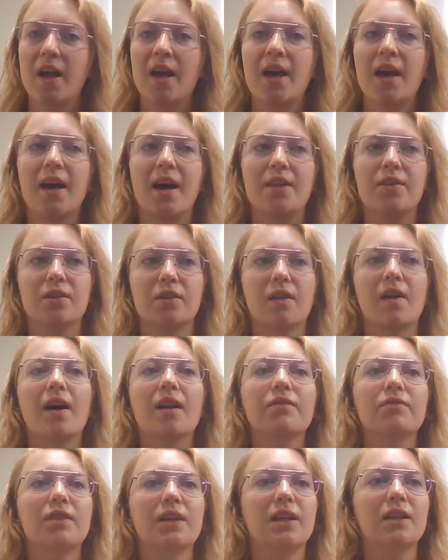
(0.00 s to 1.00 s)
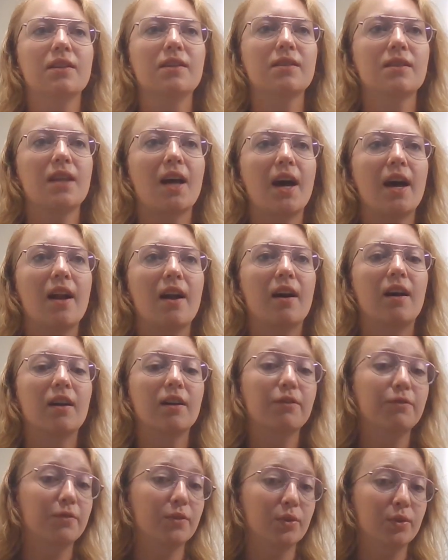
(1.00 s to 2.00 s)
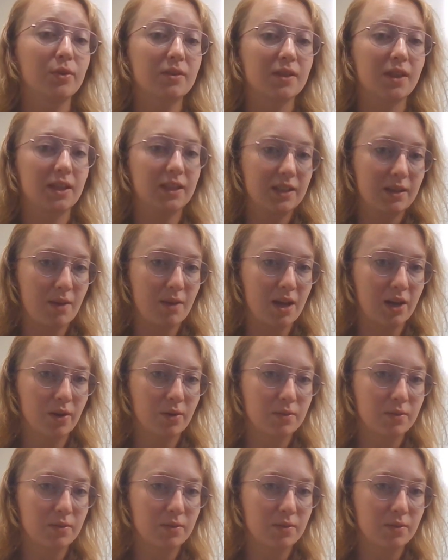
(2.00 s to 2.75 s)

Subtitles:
And there's a lot of things that are fruits, like tomatoes,